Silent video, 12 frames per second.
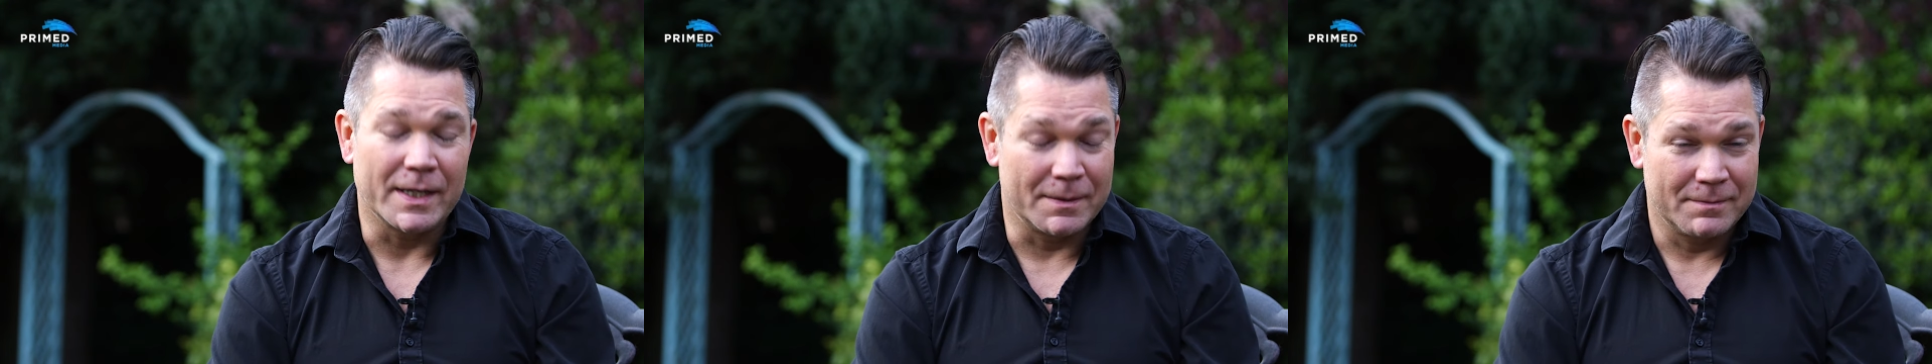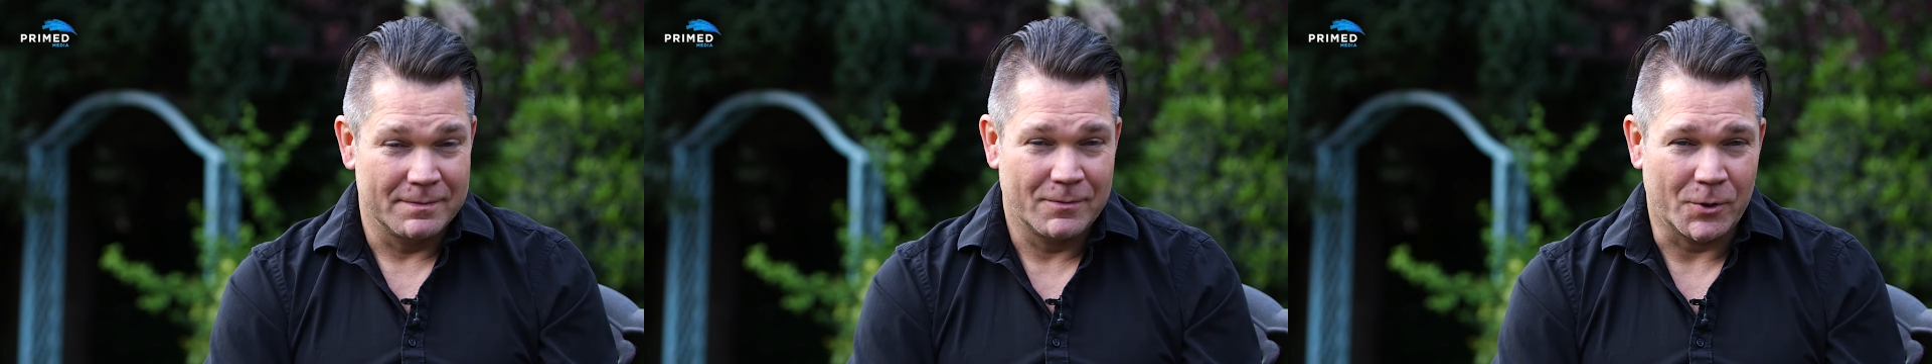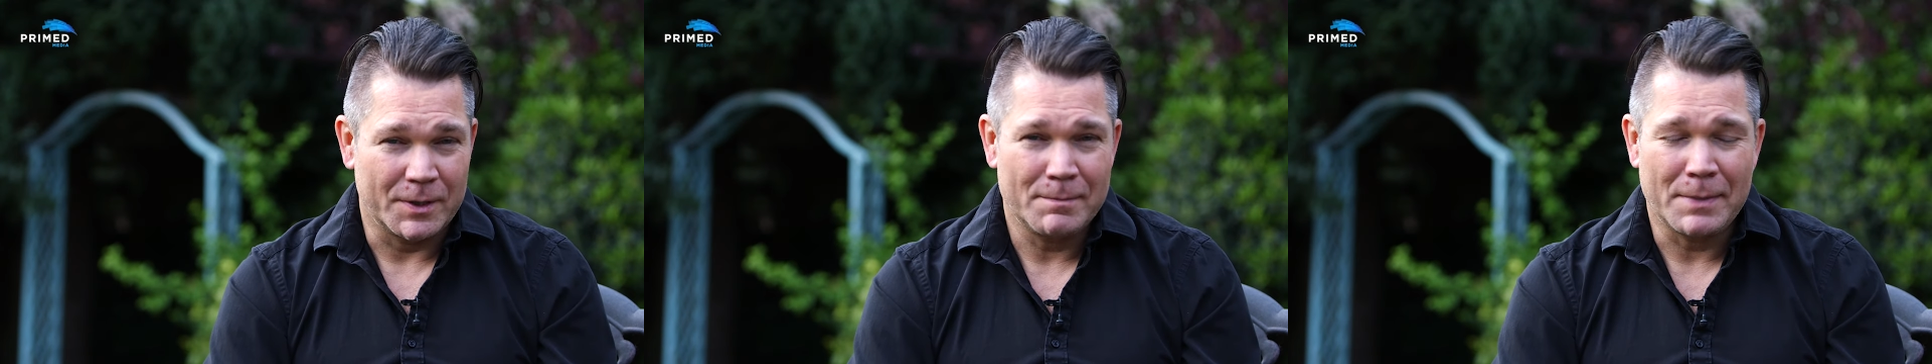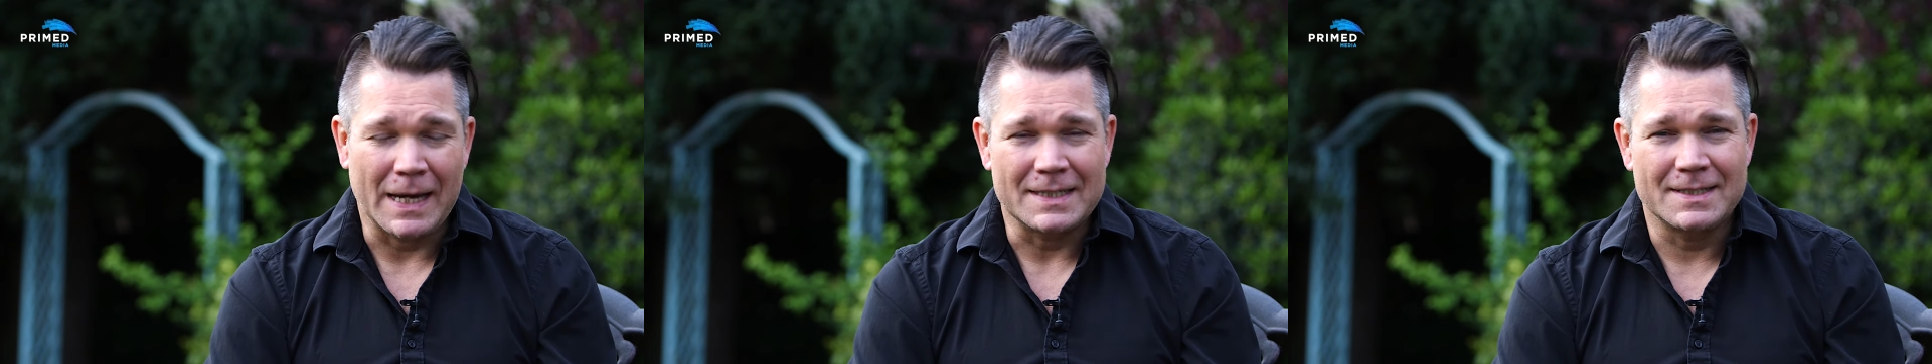and what
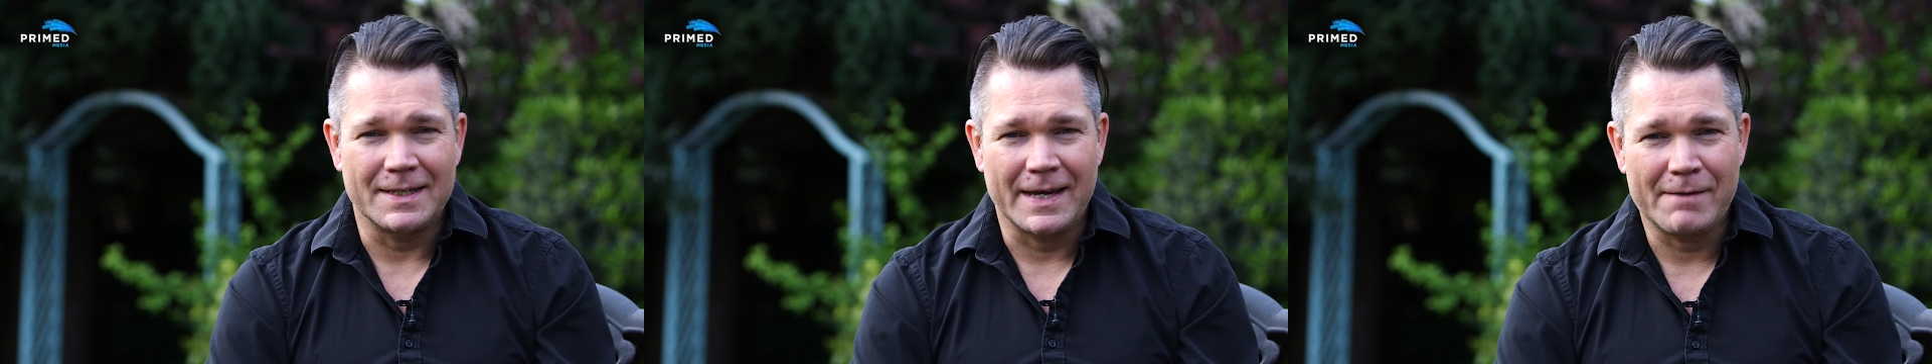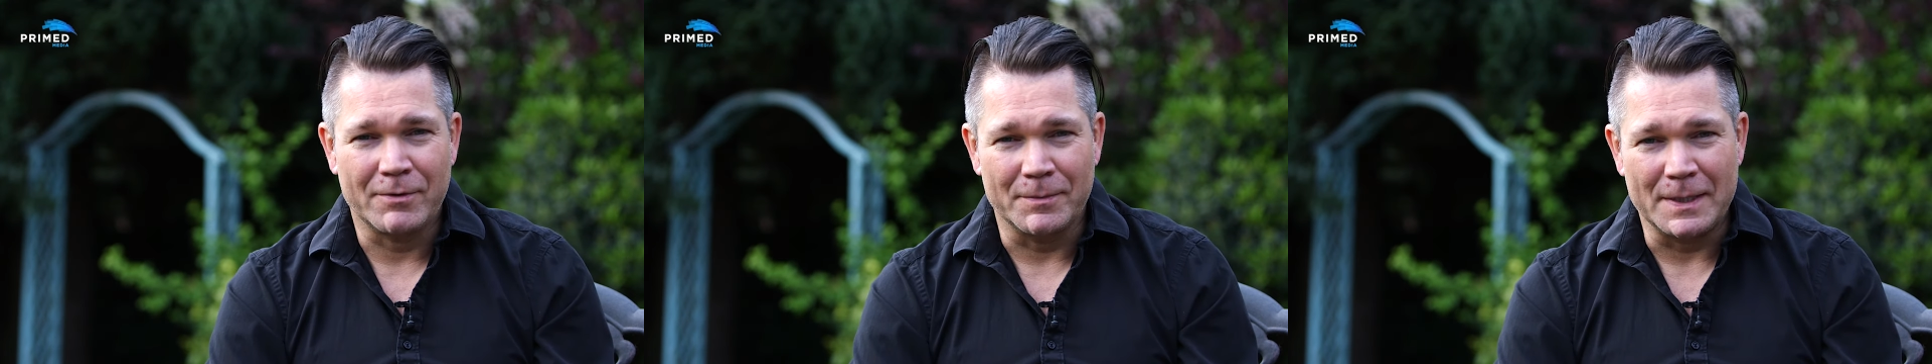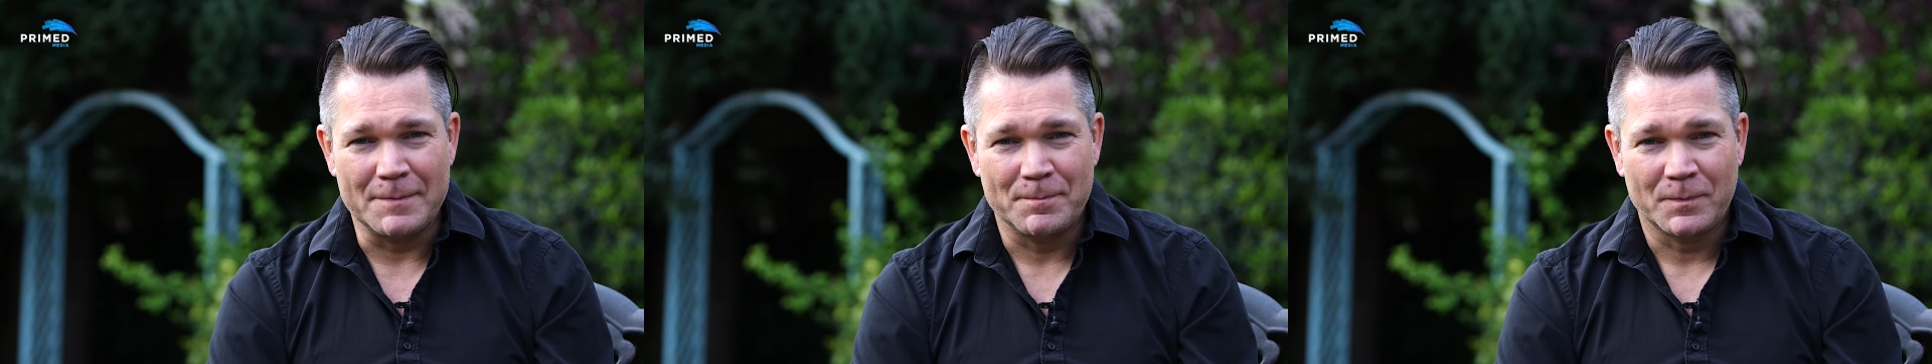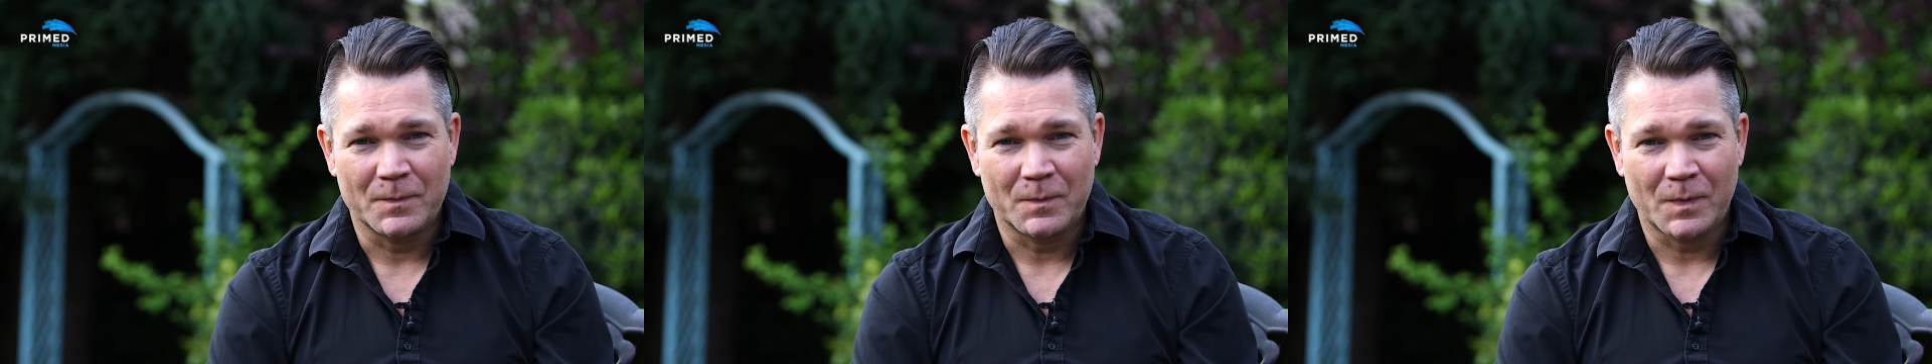impact did it have on me?
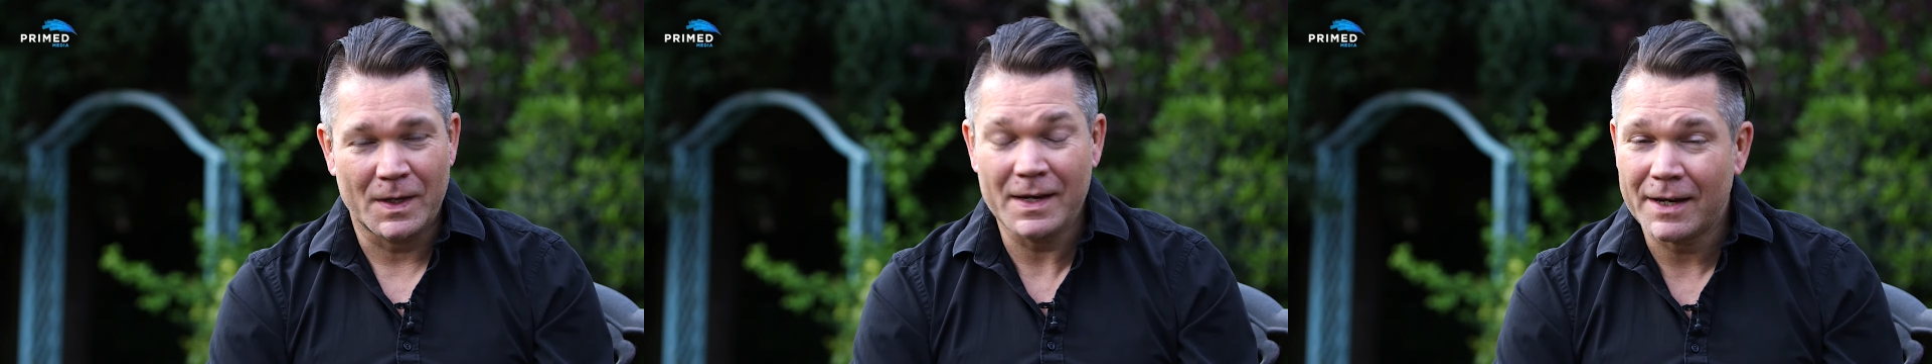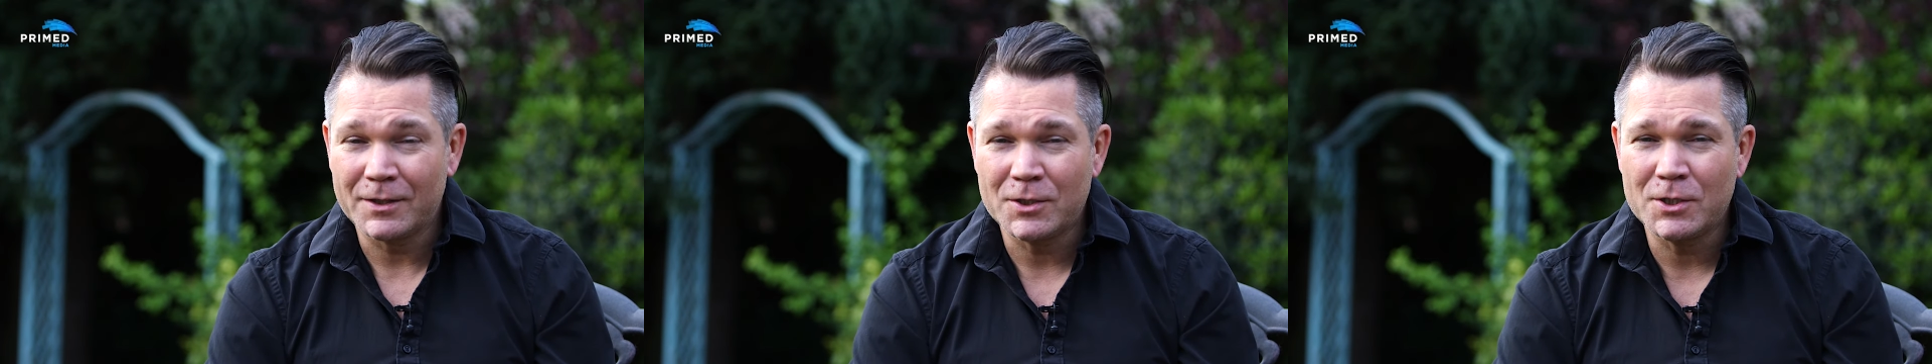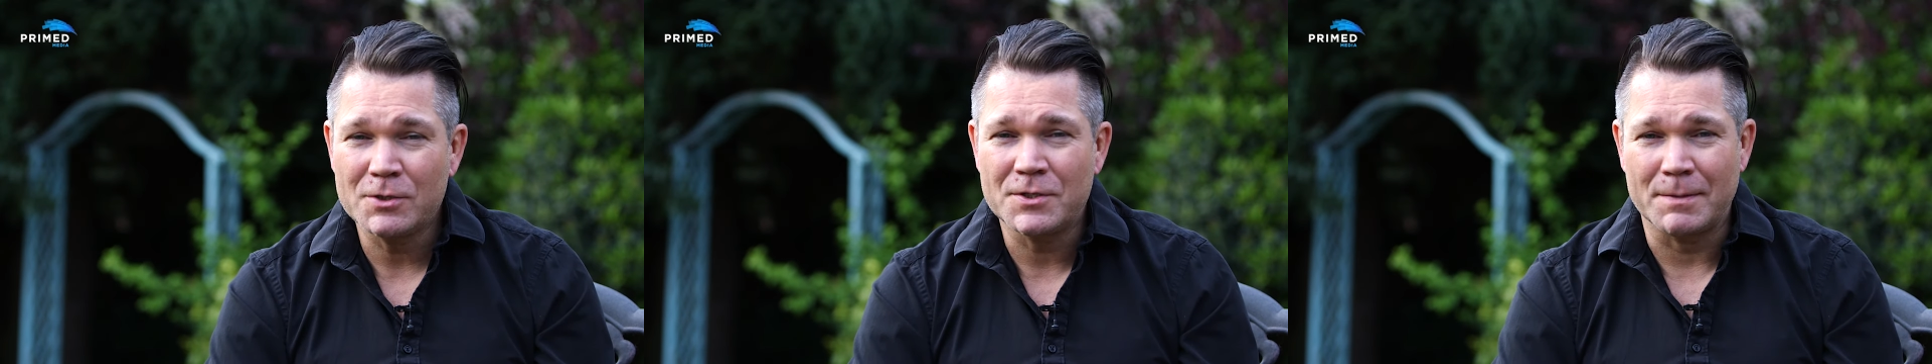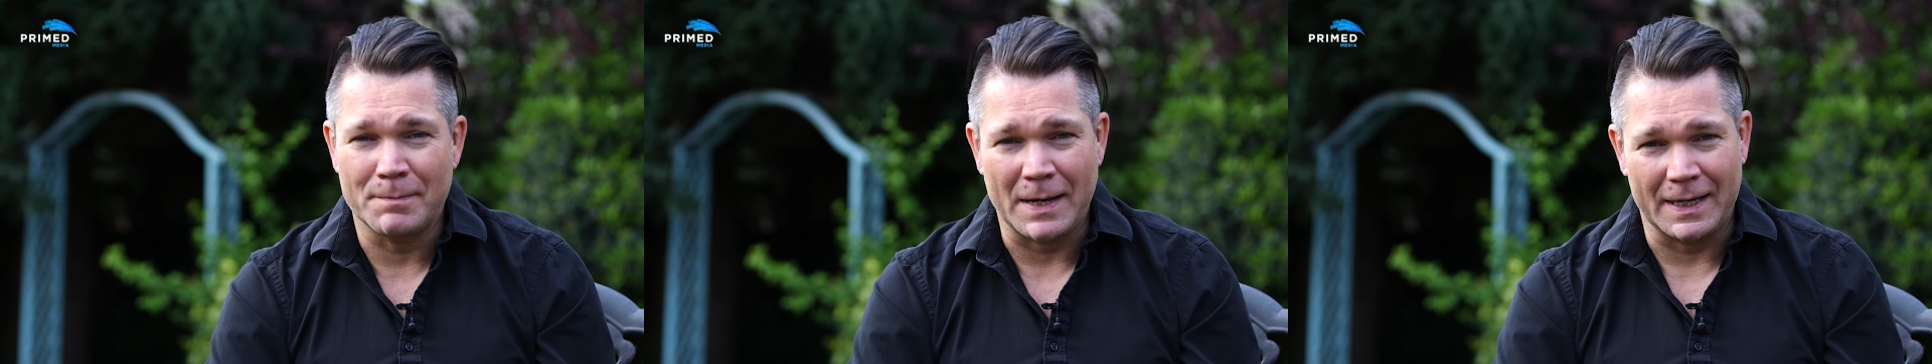It had a
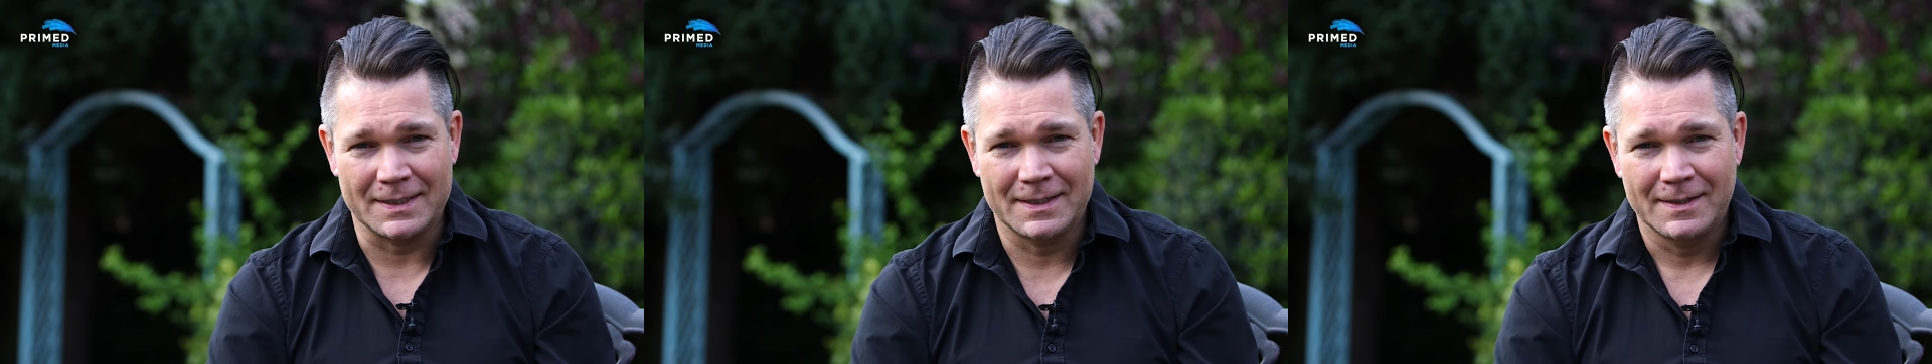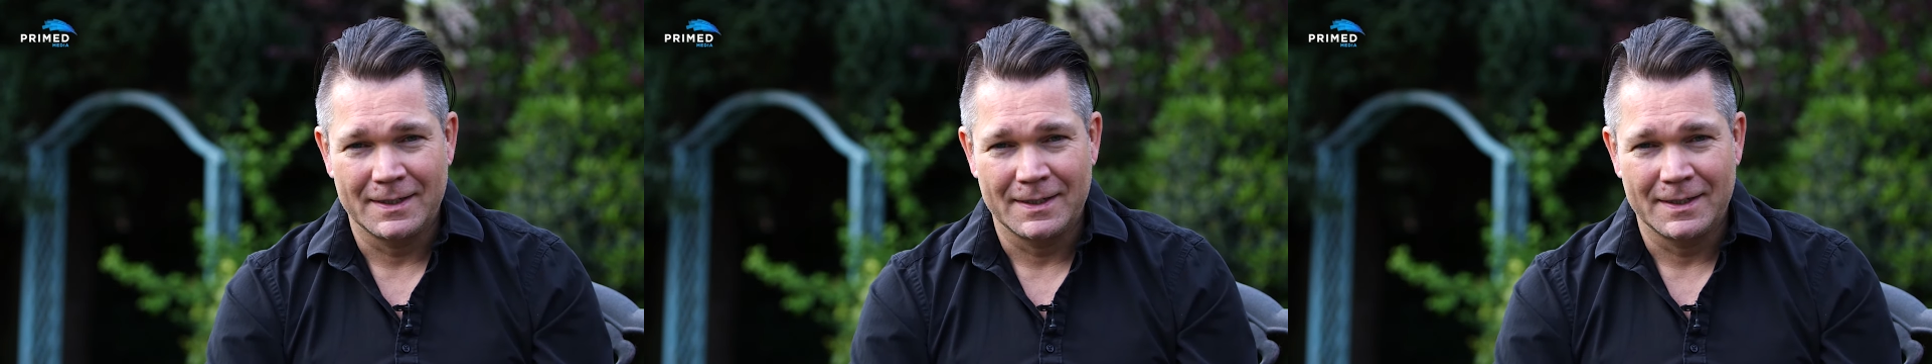huge impact.